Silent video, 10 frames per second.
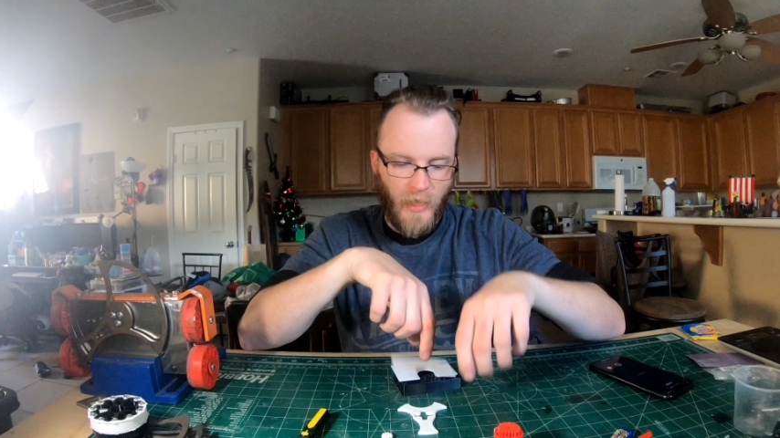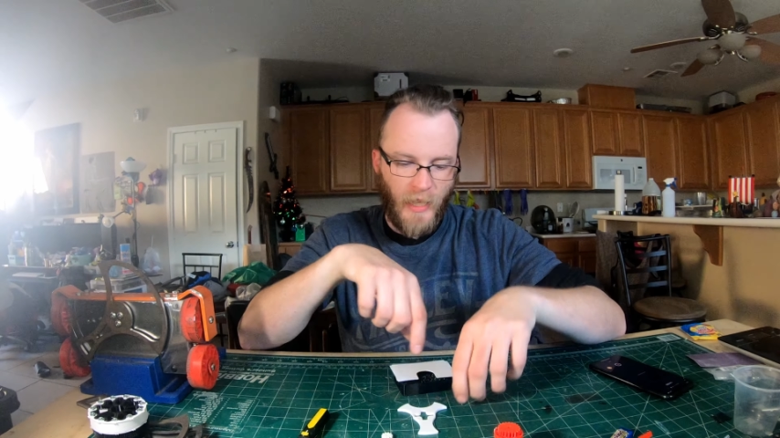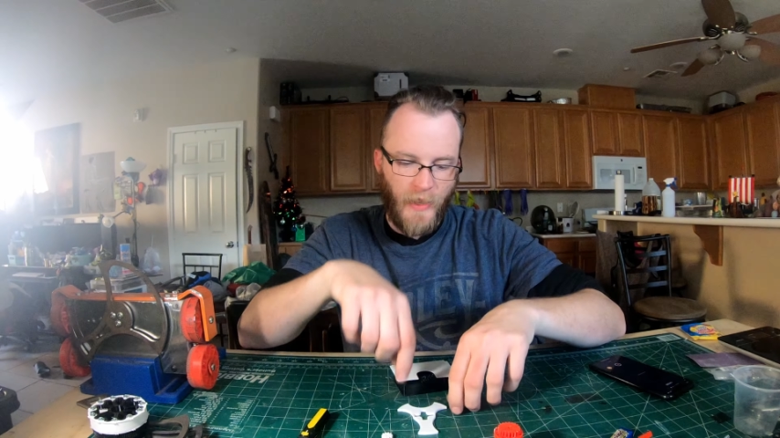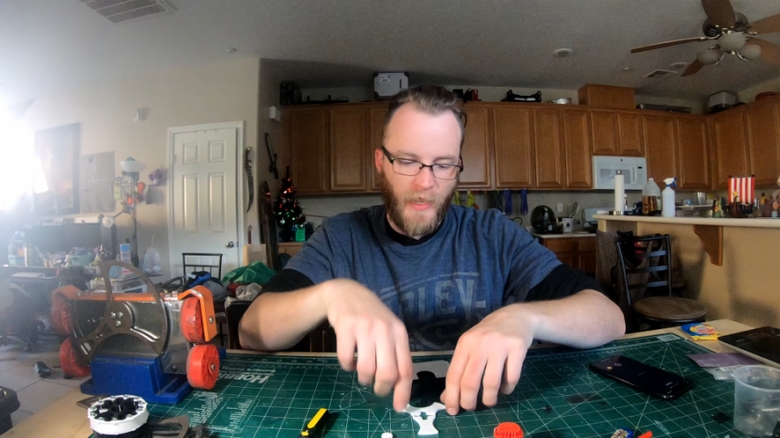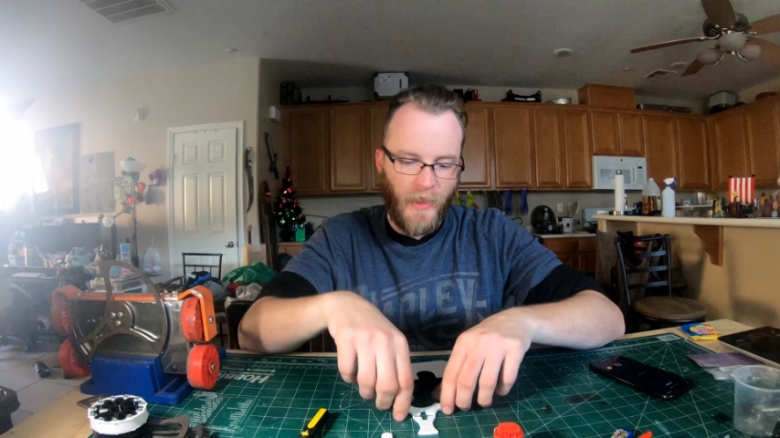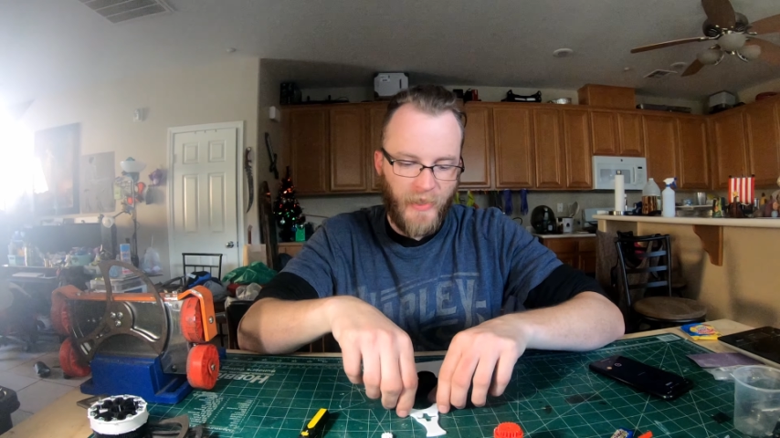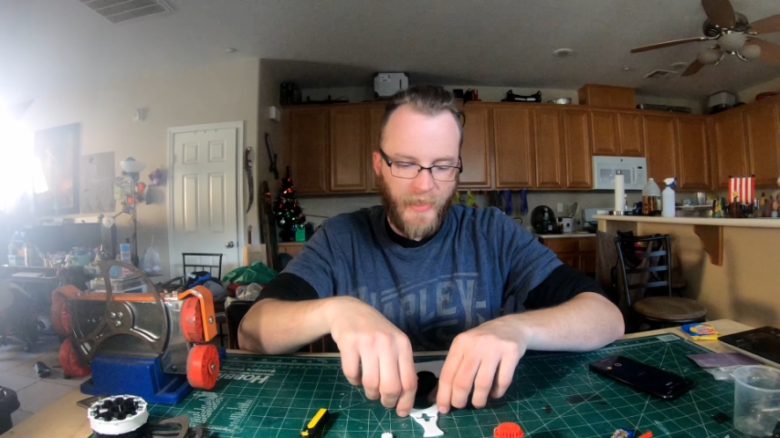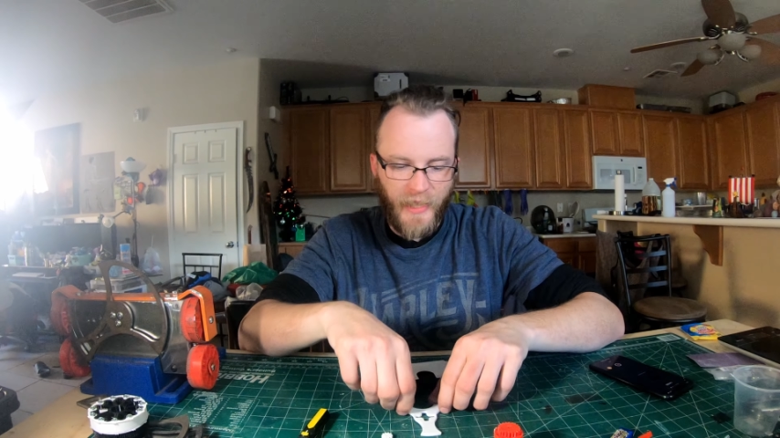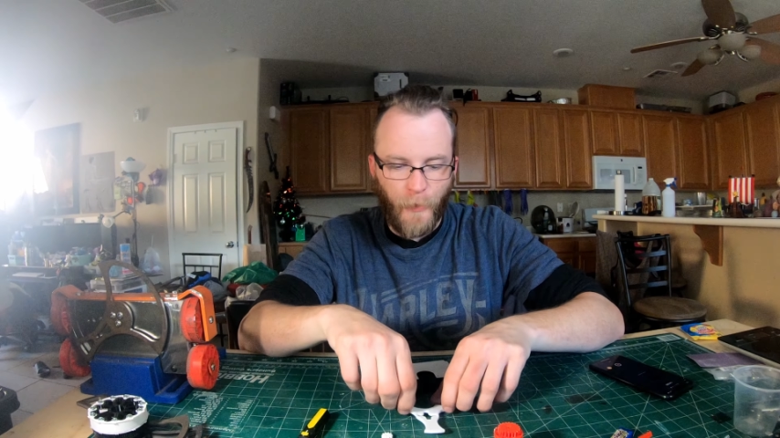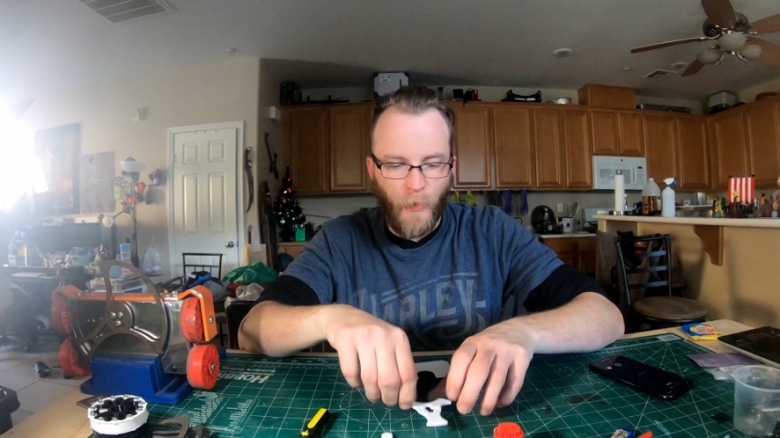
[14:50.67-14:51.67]
And then this
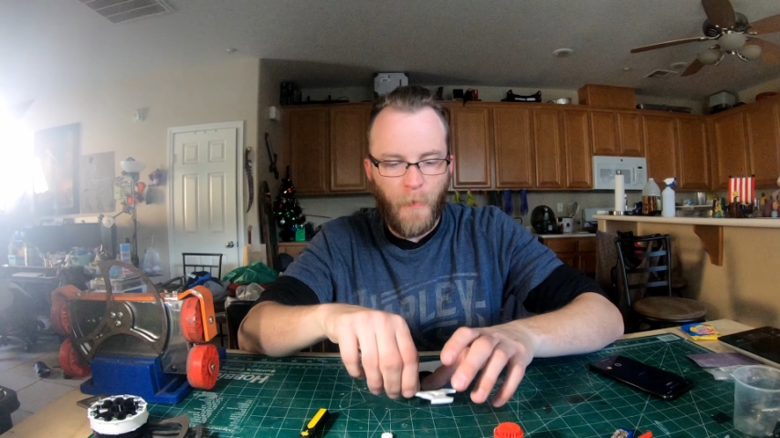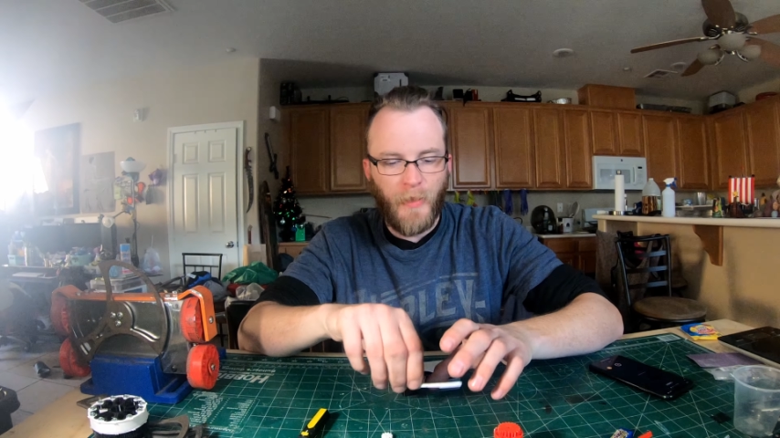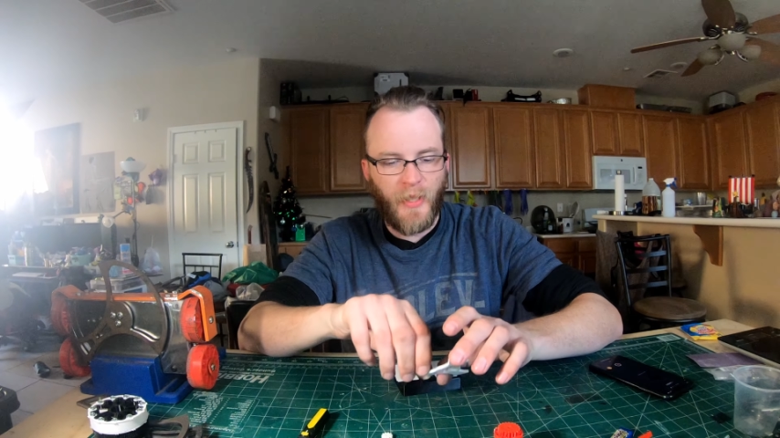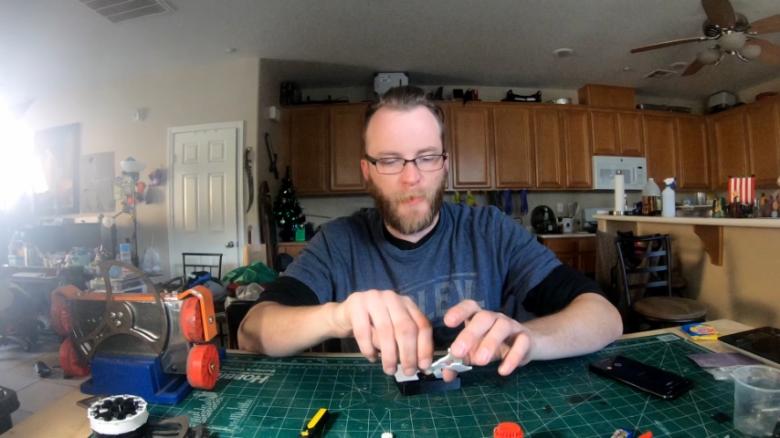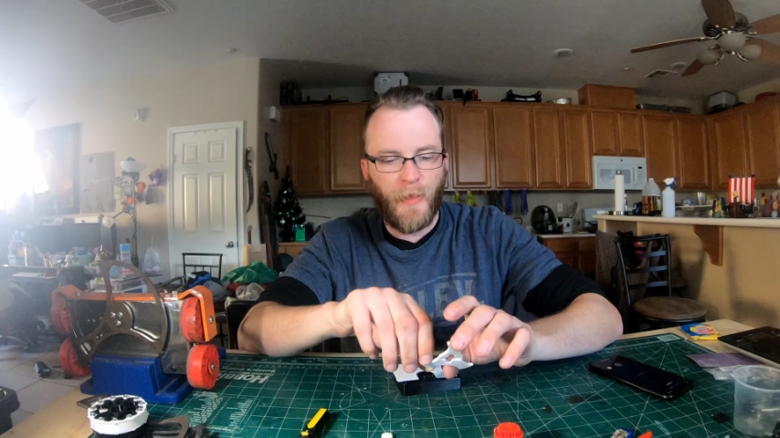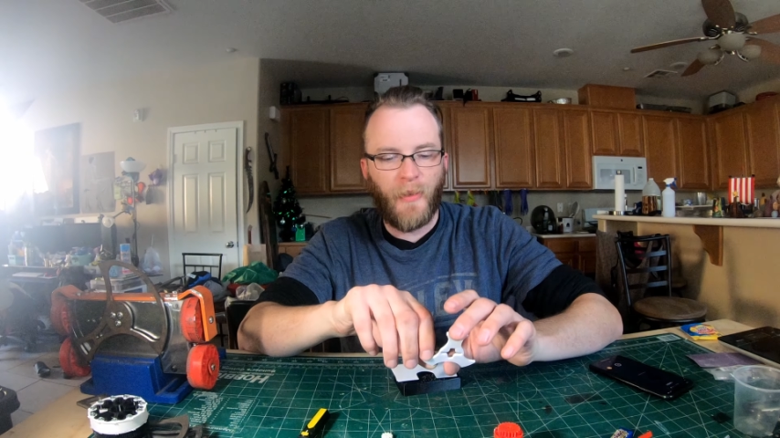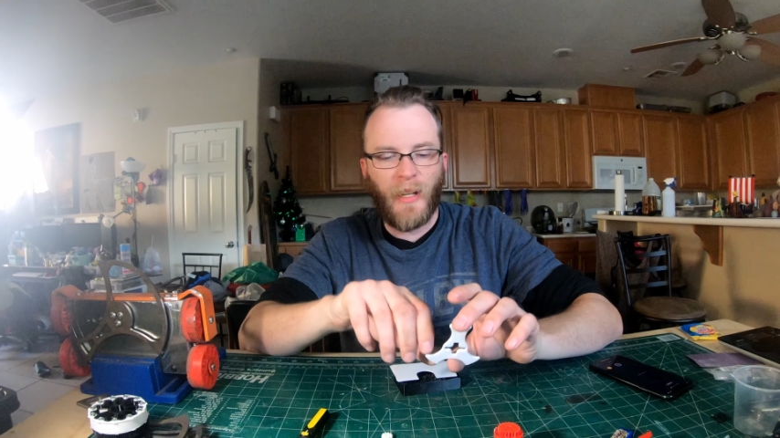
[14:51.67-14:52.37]
is the weapon spinner.